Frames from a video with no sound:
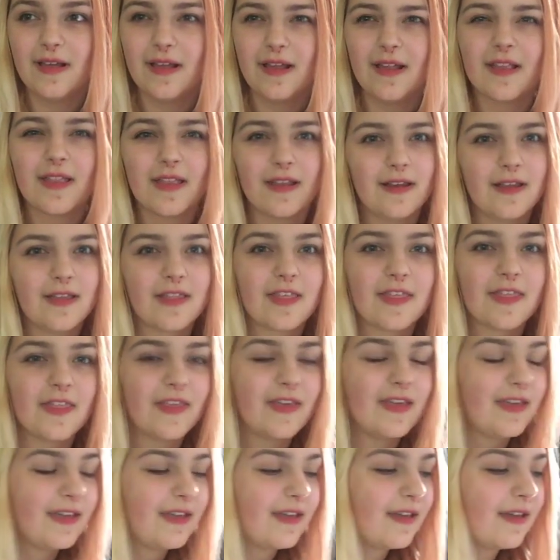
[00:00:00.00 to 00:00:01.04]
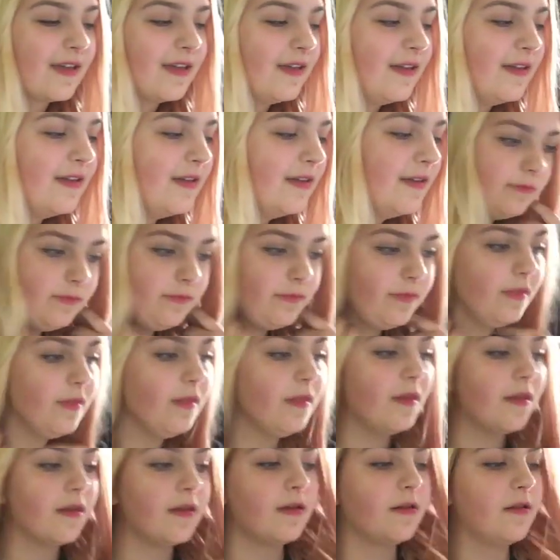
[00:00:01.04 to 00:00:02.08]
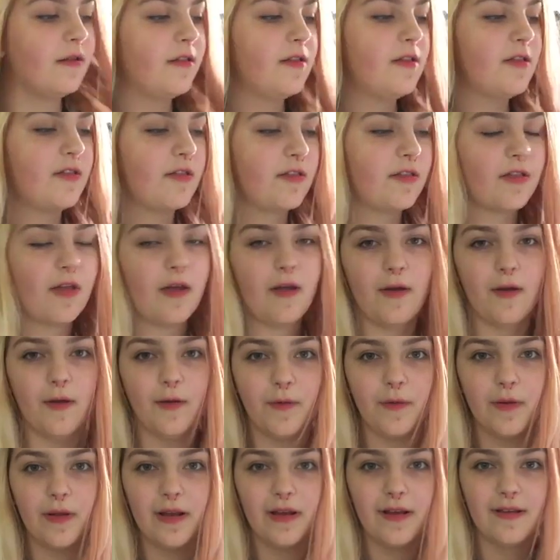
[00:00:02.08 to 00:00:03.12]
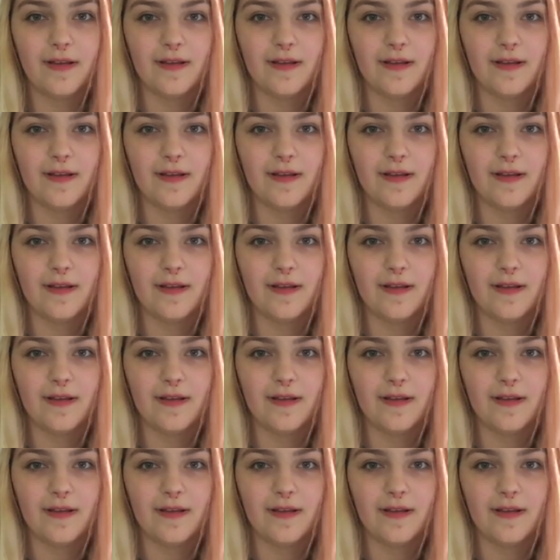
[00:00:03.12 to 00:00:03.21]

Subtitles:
is another thing. So